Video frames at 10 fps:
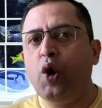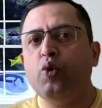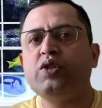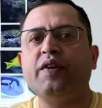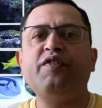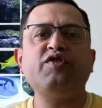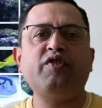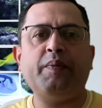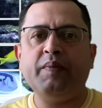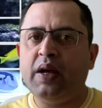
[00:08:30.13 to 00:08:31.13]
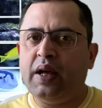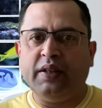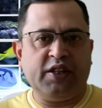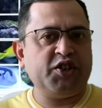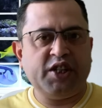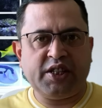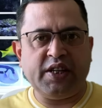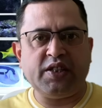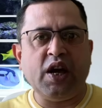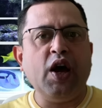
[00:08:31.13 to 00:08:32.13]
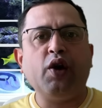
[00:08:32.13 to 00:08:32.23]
who suffers from this disease